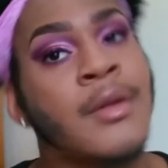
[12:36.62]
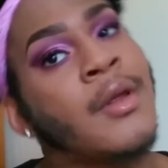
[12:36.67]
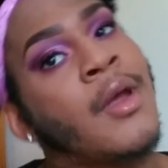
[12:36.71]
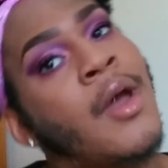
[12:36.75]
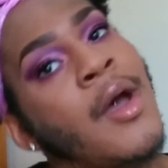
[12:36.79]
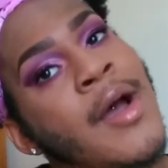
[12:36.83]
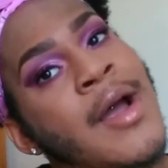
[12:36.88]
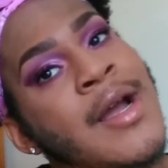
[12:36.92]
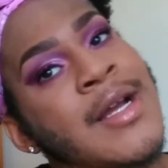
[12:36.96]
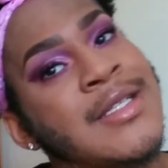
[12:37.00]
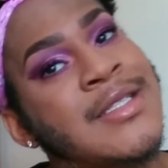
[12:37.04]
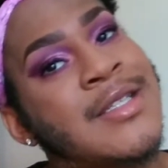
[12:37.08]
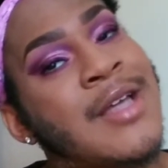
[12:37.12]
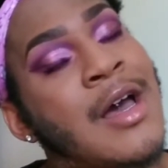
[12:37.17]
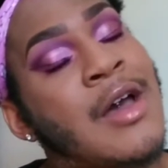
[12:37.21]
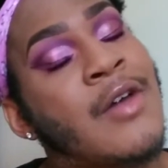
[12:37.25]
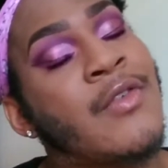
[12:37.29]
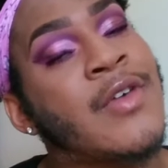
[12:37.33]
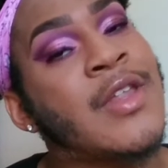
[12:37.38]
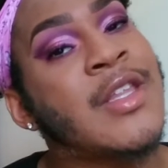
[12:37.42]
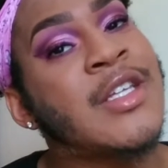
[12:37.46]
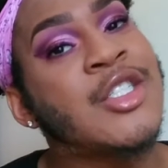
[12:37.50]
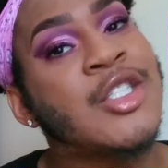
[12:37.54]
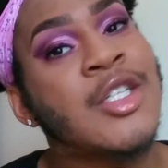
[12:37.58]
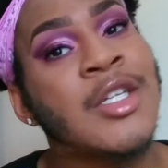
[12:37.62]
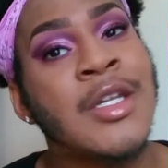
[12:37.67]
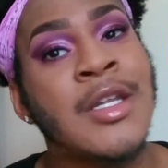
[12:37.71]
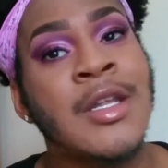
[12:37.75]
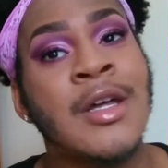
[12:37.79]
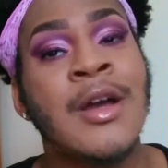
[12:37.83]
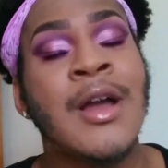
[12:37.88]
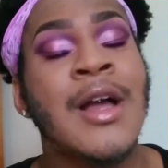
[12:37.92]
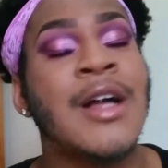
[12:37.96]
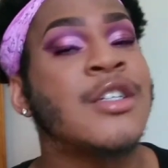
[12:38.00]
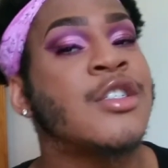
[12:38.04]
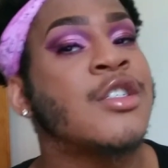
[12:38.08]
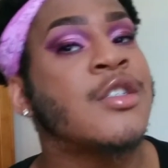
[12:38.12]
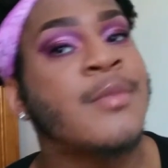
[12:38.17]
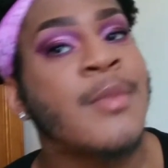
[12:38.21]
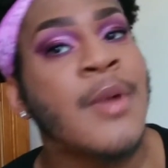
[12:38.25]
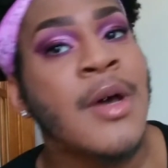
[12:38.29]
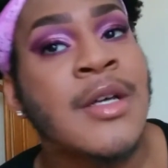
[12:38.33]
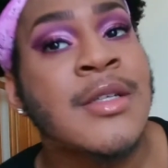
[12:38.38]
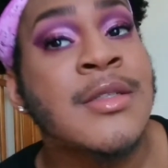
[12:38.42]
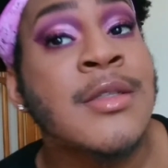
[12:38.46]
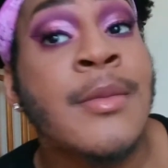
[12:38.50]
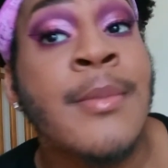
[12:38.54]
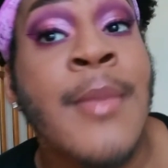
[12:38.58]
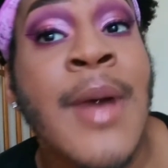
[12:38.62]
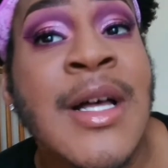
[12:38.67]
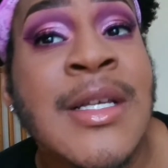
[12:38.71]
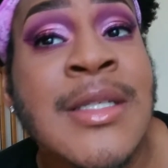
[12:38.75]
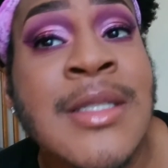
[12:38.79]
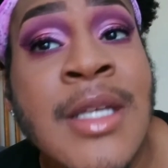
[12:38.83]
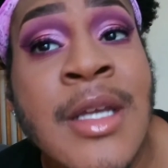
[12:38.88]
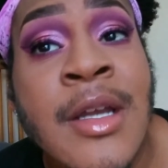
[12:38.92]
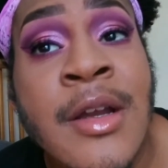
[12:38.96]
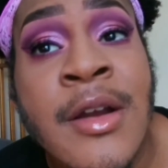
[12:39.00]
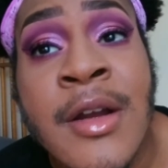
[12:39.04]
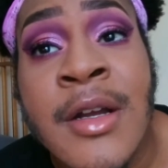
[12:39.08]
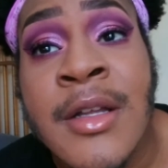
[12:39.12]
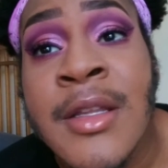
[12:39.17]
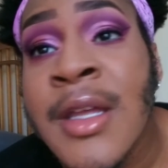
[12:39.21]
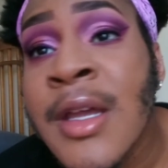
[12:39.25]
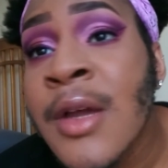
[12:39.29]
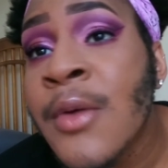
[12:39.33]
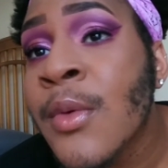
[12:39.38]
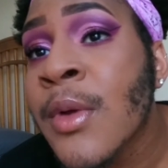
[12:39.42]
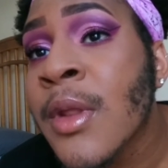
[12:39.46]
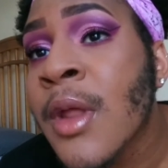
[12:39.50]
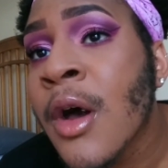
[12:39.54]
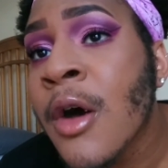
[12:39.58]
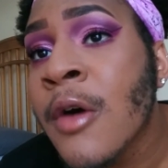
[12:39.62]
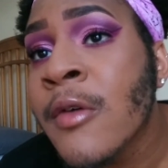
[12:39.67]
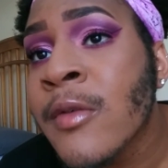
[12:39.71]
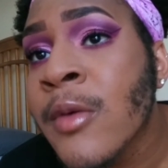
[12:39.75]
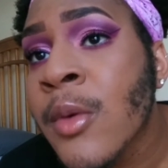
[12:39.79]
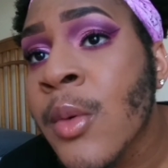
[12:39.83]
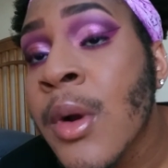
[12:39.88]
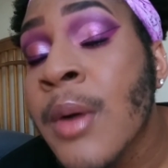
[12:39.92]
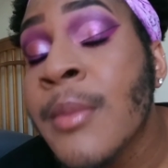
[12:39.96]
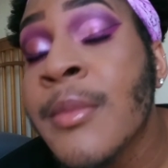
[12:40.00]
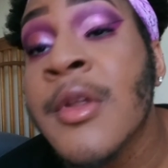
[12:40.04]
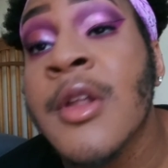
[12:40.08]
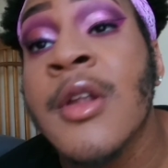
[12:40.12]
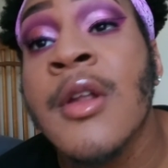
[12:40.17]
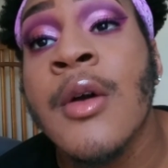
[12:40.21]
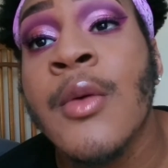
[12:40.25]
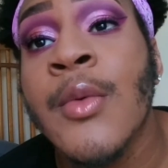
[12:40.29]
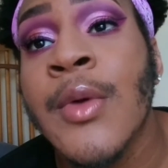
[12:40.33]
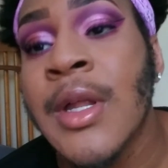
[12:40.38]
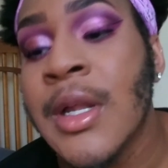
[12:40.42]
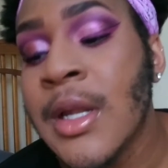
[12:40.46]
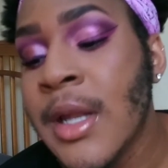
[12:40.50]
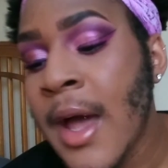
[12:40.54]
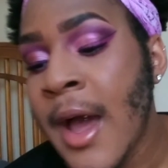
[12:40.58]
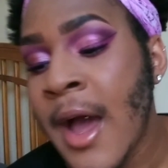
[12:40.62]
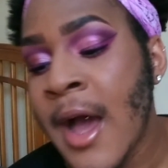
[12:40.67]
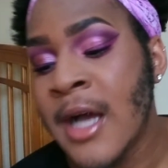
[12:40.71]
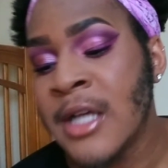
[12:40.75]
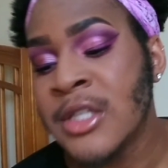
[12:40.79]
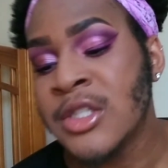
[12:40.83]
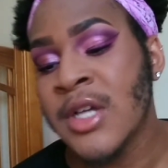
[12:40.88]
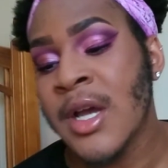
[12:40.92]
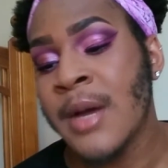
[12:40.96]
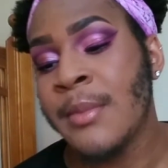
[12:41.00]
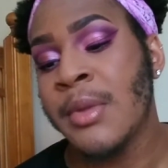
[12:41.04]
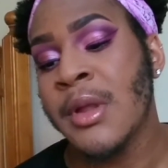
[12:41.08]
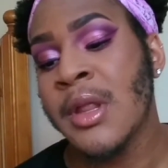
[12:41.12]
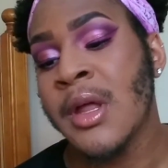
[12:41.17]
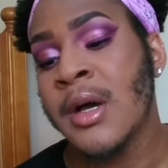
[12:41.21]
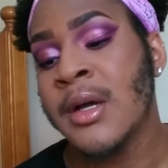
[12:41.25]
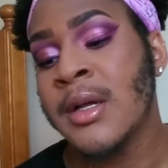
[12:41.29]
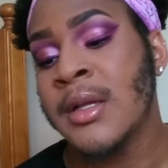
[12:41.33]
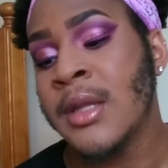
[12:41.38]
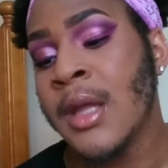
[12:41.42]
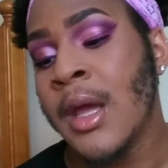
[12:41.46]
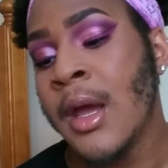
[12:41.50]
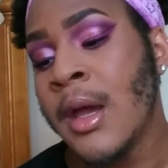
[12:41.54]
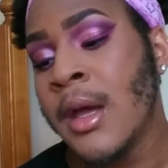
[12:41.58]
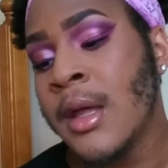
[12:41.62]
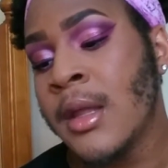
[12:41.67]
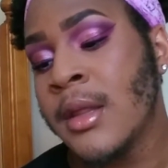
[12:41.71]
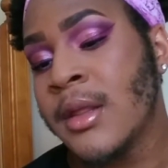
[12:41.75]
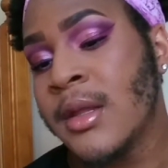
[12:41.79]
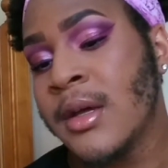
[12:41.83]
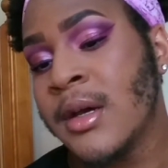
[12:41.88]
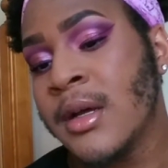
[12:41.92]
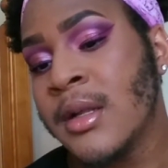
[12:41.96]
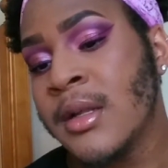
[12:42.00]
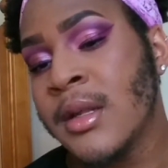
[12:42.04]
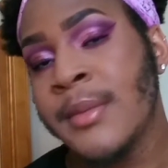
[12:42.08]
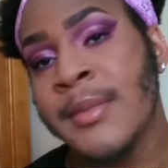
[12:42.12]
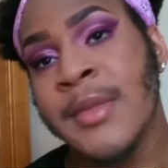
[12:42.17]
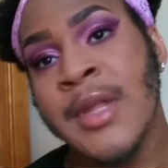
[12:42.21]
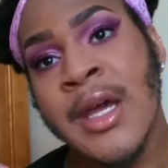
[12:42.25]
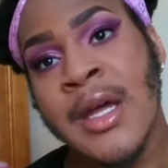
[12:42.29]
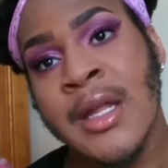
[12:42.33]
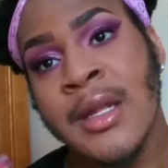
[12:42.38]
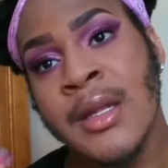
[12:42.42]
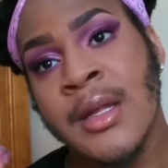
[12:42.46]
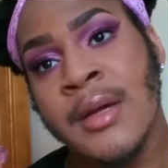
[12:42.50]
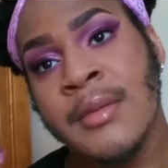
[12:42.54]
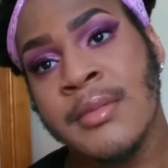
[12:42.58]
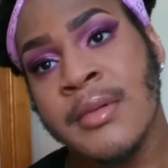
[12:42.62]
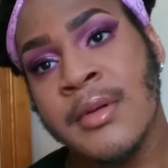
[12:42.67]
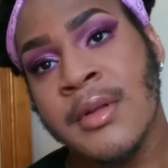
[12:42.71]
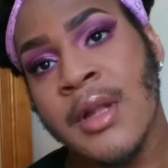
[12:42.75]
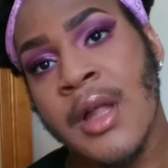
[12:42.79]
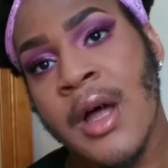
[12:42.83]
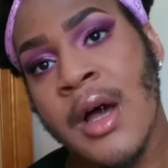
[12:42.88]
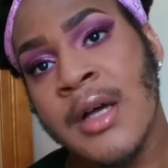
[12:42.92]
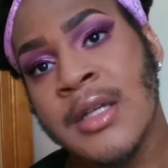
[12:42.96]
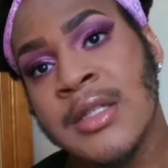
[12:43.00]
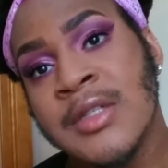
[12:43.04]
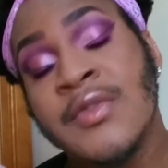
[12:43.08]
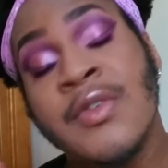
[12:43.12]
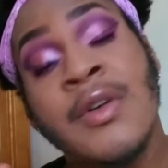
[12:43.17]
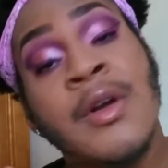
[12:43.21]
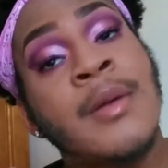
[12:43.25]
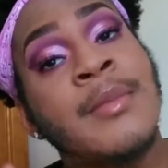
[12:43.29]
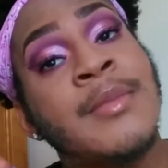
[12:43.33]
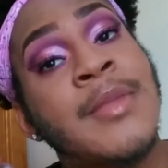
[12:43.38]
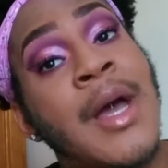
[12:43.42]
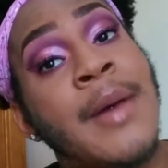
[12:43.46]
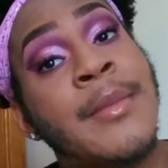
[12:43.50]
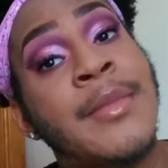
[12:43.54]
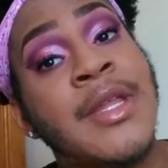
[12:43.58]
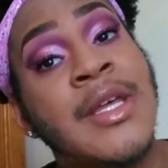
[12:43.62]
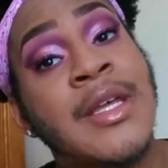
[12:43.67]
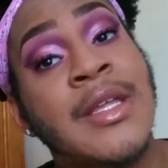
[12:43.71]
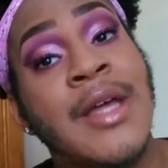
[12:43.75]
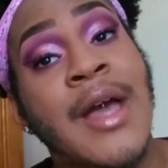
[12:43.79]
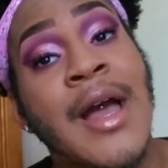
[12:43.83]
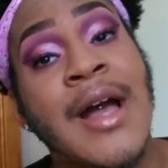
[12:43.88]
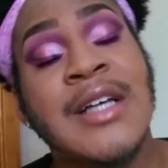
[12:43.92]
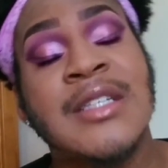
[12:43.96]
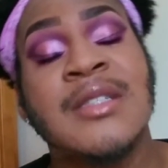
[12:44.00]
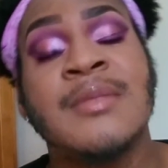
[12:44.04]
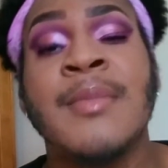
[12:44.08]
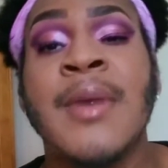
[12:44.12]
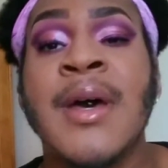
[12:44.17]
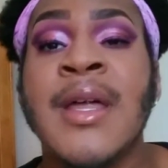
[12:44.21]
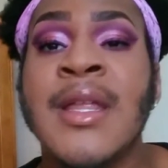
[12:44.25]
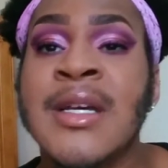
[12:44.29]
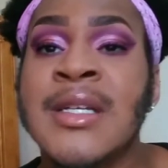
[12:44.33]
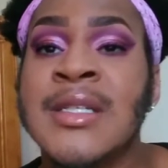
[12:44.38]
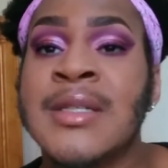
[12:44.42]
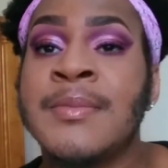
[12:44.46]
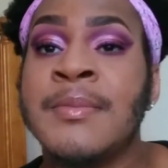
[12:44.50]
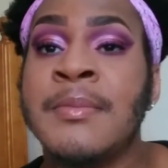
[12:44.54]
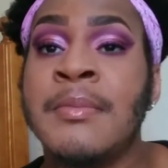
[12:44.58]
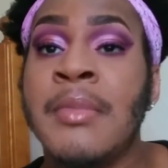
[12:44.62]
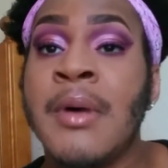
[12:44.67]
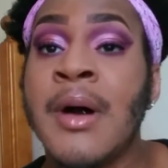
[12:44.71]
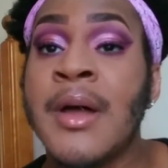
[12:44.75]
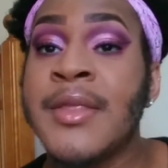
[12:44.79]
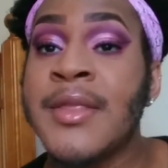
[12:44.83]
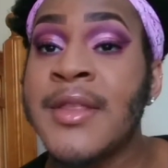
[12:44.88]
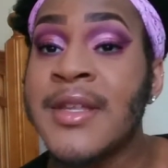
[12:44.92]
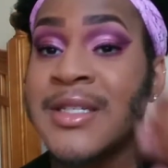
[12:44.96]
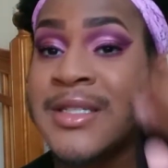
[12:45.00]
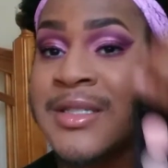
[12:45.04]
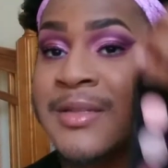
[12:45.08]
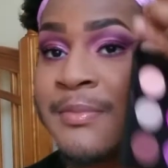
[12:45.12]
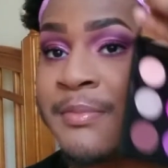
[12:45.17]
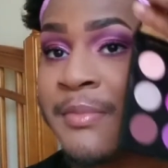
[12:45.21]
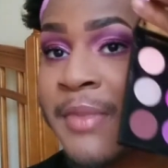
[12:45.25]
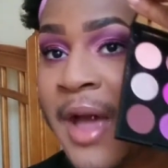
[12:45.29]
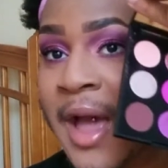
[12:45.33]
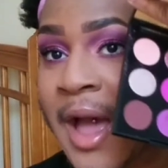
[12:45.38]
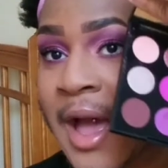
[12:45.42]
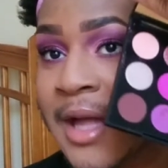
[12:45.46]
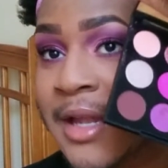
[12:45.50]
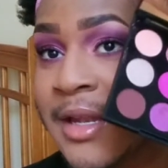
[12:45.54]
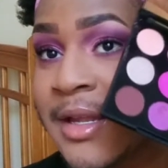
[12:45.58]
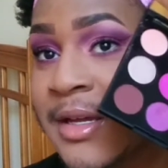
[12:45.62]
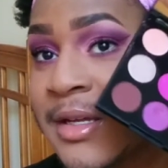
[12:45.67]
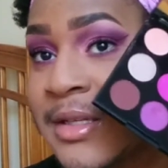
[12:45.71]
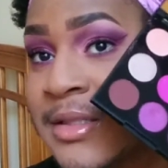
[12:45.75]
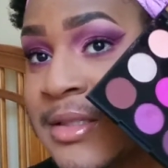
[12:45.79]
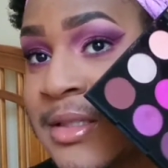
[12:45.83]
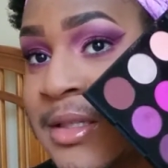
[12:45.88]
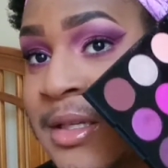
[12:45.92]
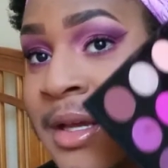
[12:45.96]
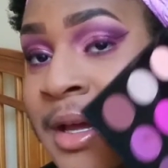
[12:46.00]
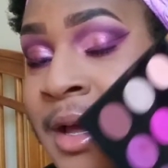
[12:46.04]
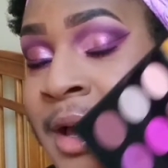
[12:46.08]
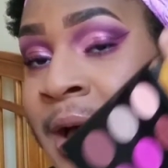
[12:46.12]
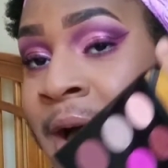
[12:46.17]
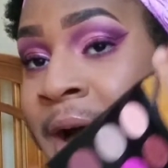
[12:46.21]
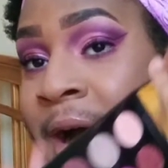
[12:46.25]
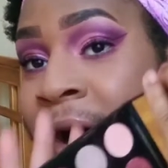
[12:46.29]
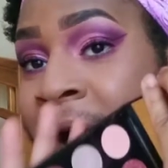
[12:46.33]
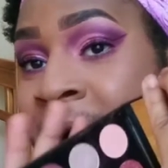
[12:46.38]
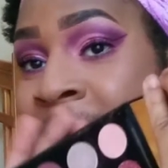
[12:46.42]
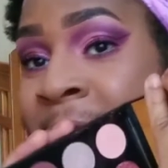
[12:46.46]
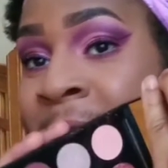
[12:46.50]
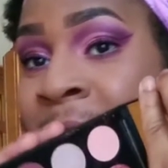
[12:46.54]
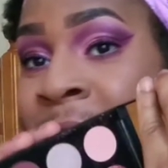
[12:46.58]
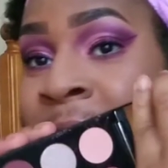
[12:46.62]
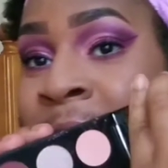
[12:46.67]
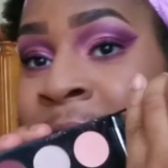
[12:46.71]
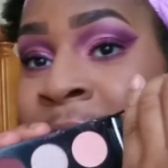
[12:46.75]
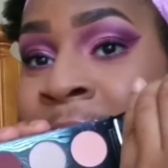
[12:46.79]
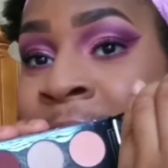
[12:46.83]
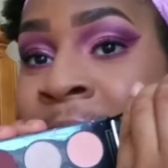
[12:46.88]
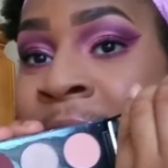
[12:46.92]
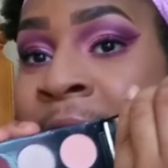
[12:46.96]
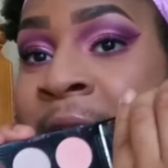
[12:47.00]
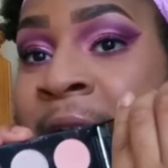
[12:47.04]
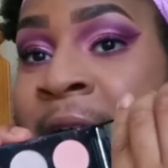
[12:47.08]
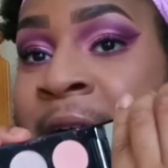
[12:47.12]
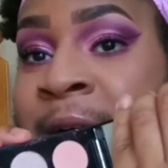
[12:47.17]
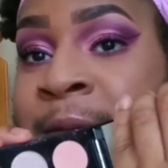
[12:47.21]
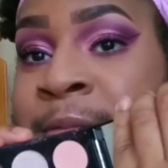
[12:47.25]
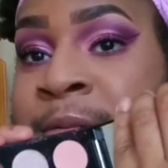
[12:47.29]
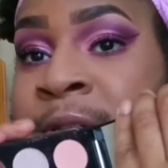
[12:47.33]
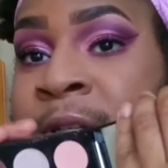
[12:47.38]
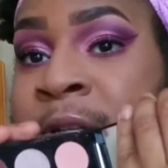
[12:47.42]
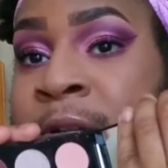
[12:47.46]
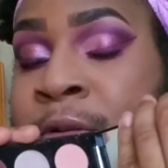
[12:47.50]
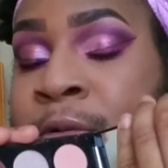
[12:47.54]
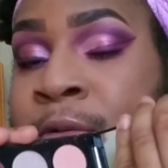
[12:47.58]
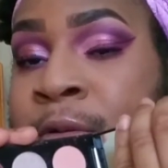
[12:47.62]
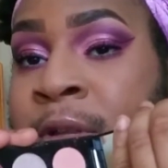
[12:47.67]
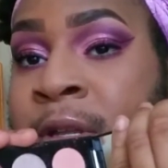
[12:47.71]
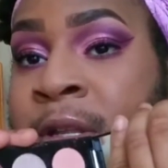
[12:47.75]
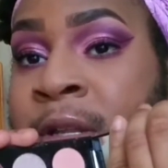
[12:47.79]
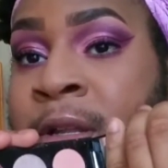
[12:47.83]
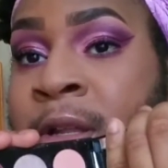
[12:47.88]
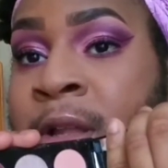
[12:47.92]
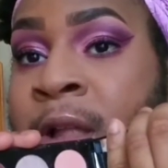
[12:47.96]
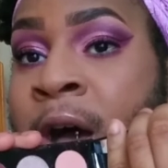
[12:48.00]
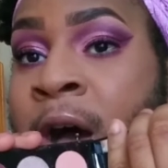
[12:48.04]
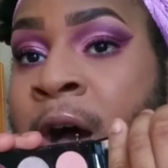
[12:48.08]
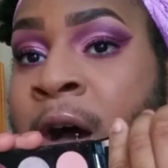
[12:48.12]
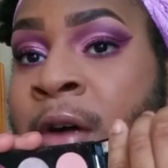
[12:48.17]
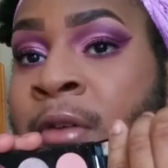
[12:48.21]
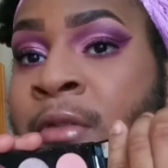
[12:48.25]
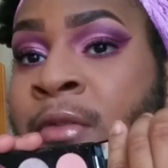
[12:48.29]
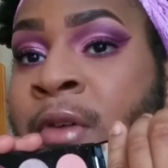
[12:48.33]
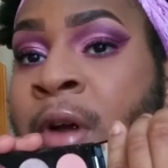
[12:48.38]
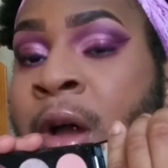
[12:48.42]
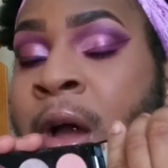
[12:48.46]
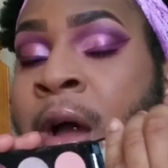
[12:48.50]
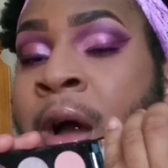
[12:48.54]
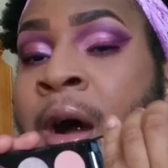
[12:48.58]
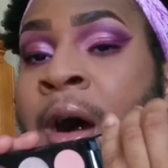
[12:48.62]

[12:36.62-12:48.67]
Alright, so I finished the look. I just put on some mascara. Didn't want to overwhelm the look with a lash. I put on the Lemonade Lip Gloss from Dominique Cosmetics. But this palette I absolutely love.